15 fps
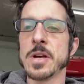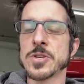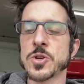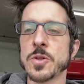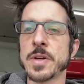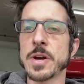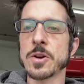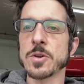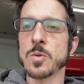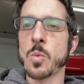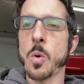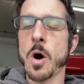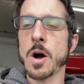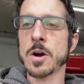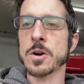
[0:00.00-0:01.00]
so that her
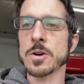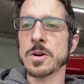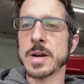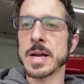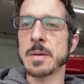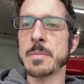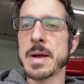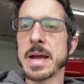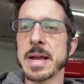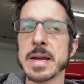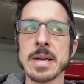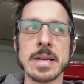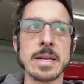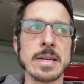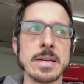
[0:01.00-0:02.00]
walker can
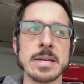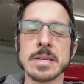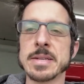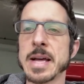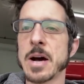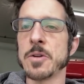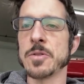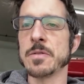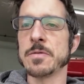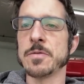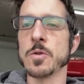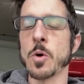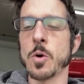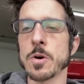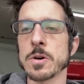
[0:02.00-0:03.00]
make it down the
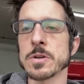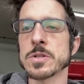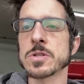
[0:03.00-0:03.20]
floor.